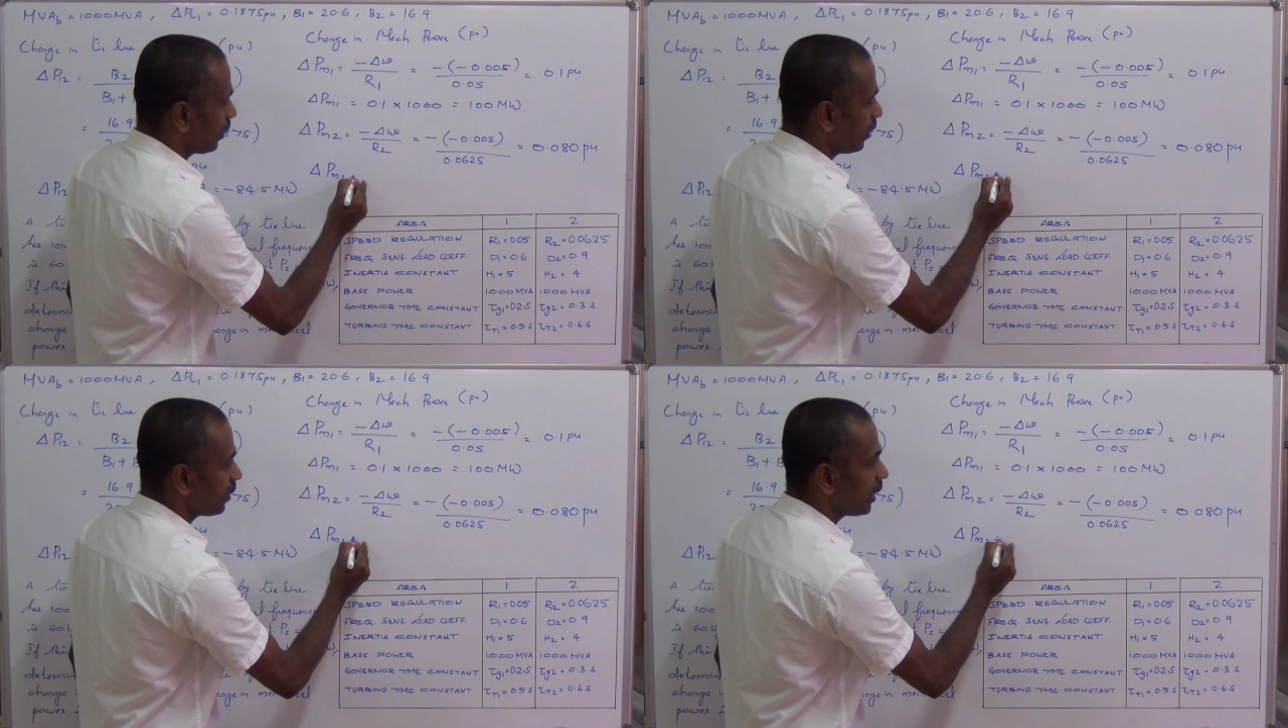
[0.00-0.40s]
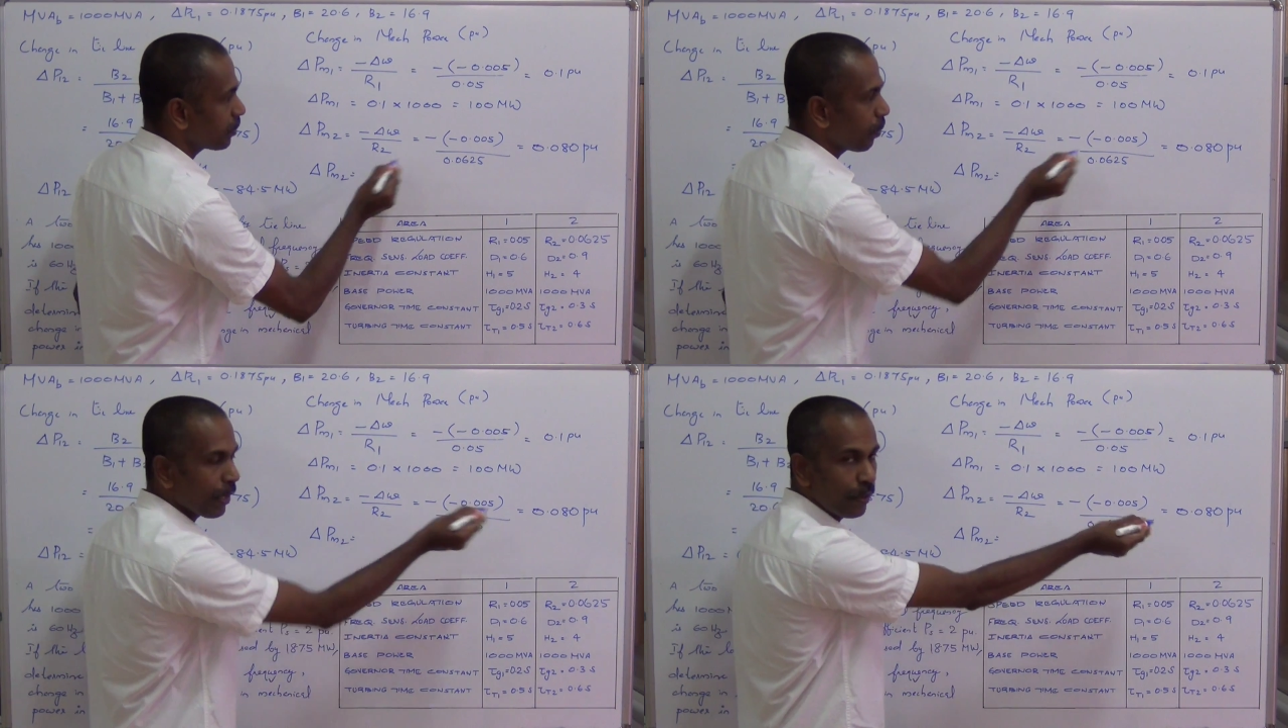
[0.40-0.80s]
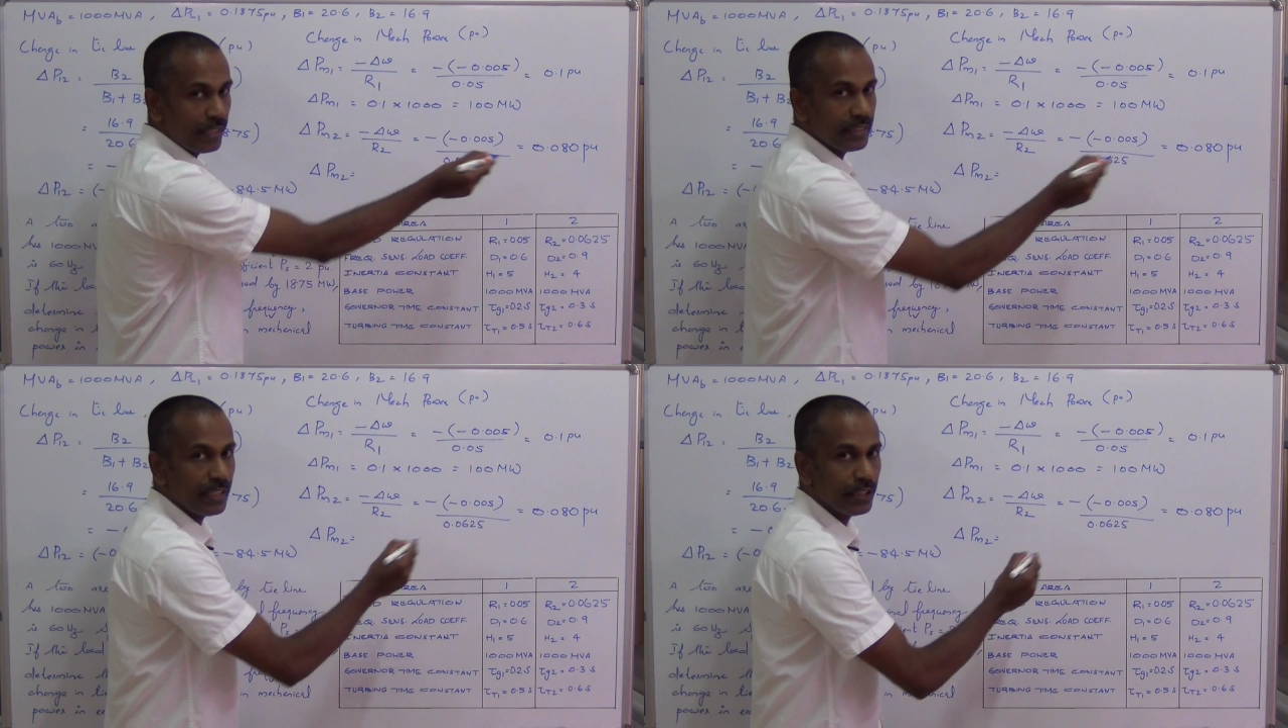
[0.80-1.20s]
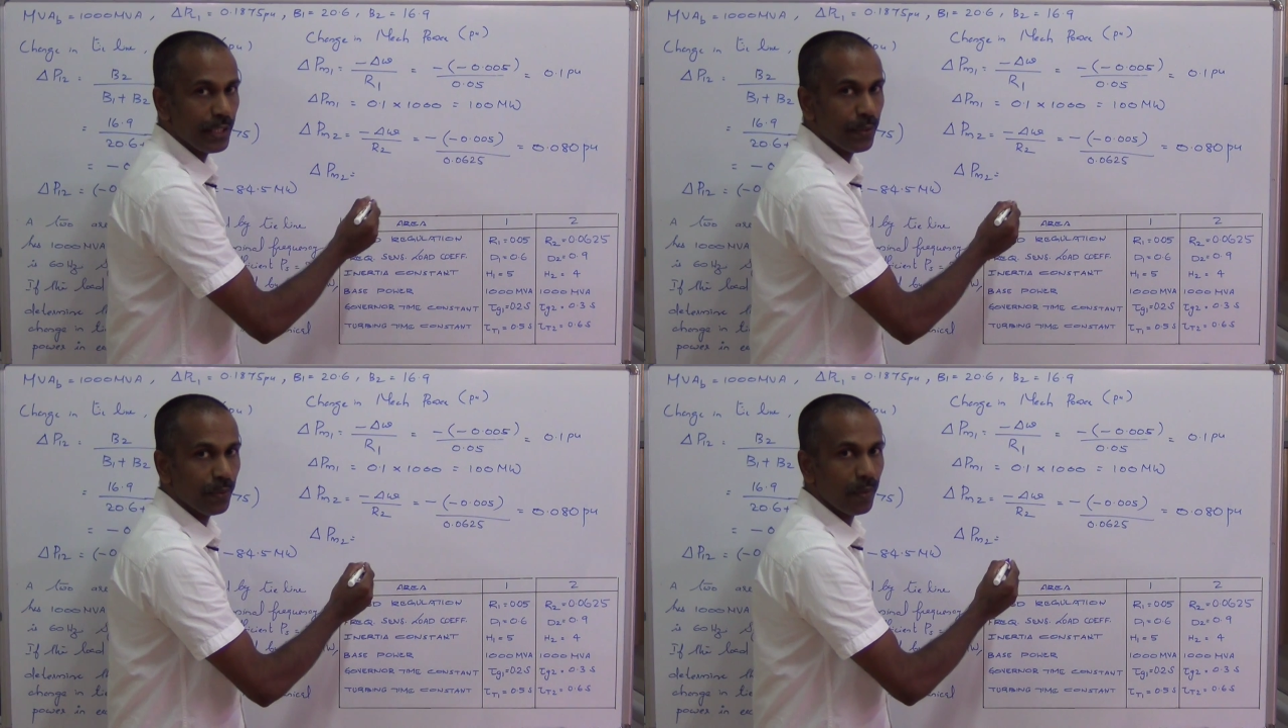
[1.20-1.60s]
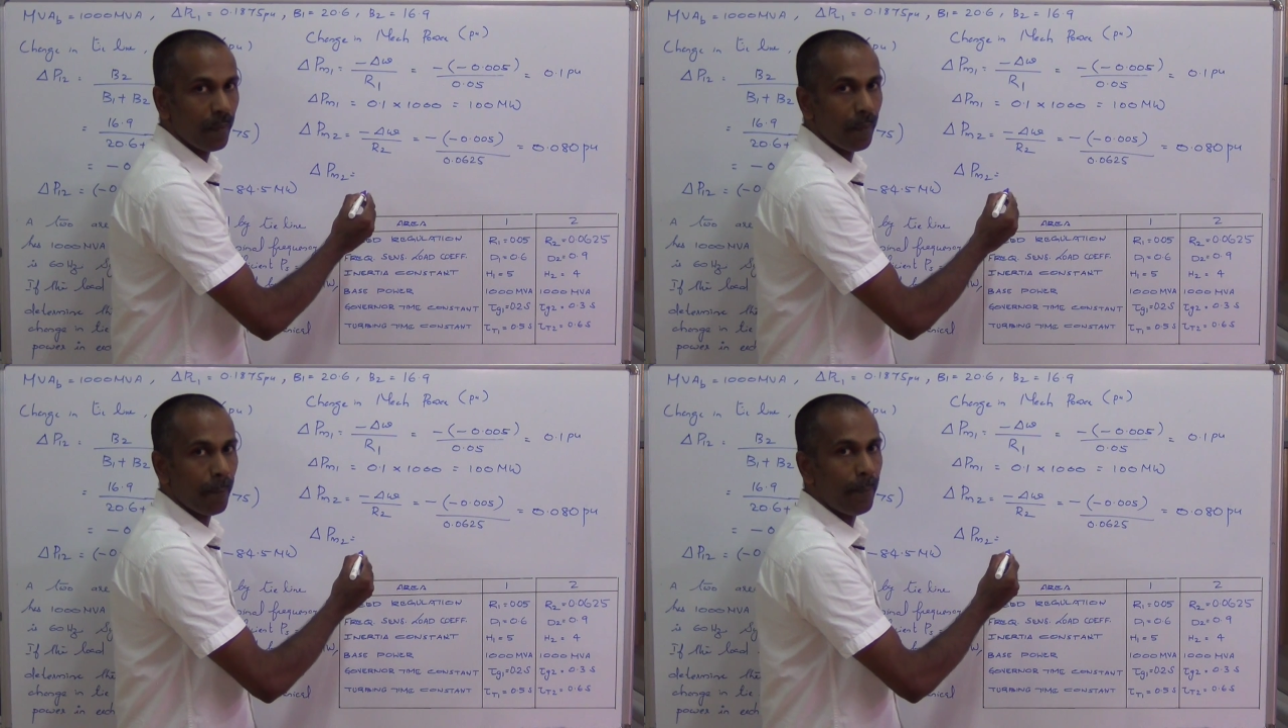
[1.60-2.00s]
This per unit change into
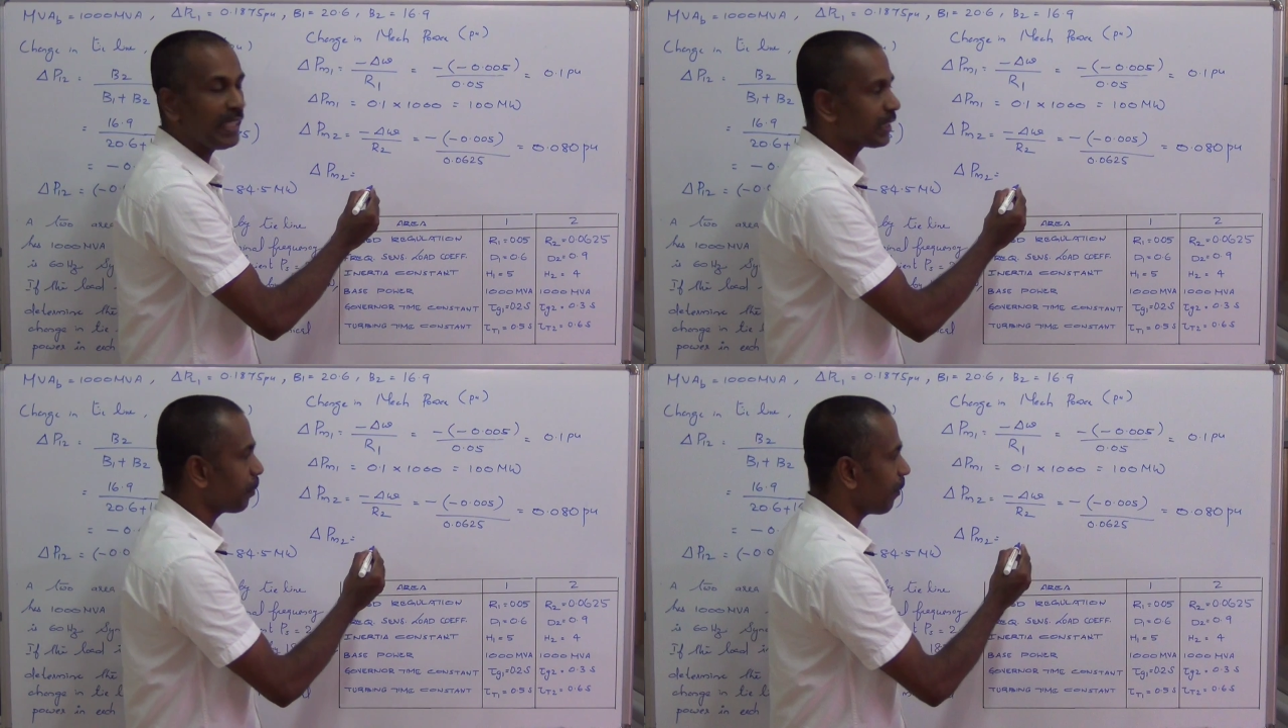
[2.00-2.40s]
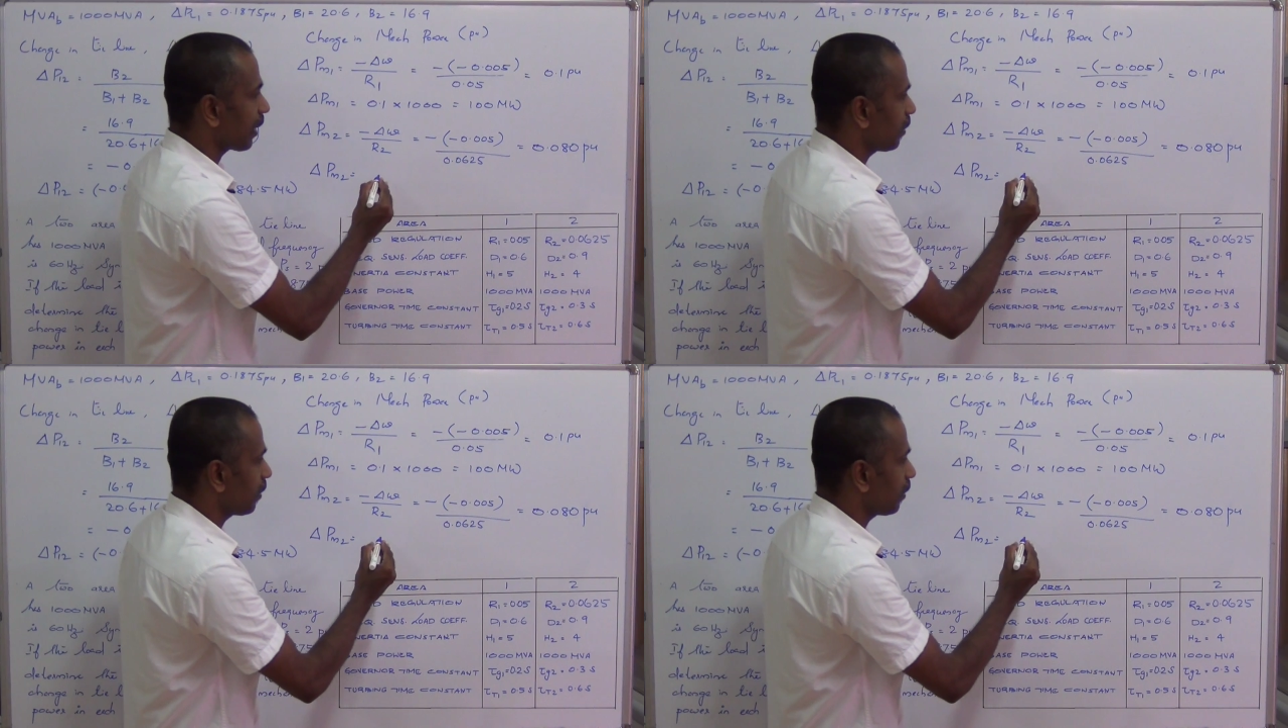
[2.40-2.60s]
base power.